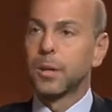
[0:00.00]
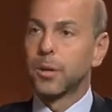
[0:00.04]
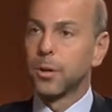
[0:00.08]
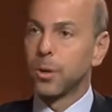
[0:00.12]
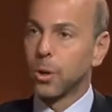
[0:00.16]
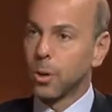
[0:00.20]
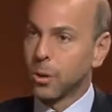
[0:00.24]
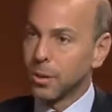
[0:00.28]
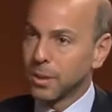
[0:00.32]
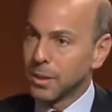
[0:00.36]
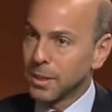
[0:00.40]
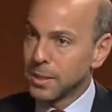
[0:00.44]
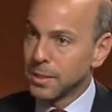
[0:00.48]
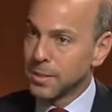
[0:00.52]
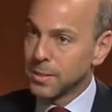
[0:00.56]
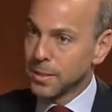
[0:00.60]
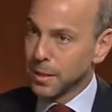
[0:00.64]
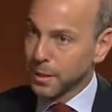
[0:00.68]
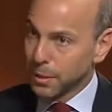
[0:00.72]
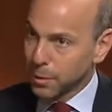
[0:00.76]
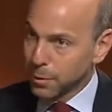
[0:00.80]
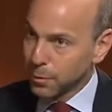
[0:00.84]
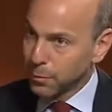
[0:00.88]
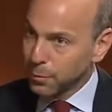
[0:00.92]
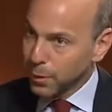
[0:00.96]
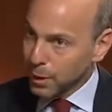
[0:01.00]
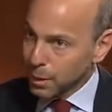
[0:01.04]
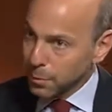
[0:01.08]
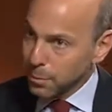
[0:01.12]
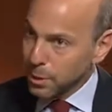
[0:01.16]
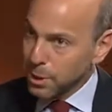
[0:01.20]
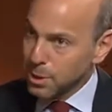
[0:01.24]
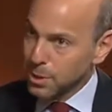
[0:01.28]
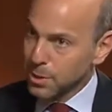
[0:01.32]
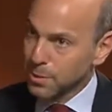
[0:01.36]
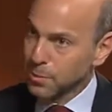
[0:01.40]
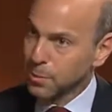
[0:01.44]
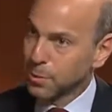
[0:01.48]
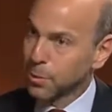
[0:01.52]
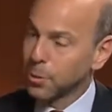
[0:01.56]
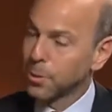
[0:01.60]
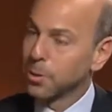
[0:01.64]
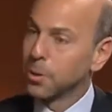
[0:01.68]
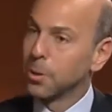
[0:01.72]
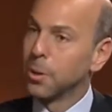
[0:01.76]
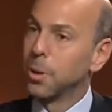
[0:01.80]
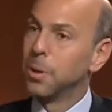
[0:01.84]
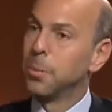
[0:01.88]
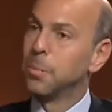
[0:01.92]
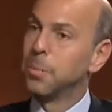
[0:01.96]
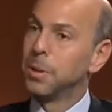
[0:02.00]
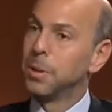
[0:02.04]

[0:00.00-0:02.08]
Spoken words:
Your Holiness, thank you very much for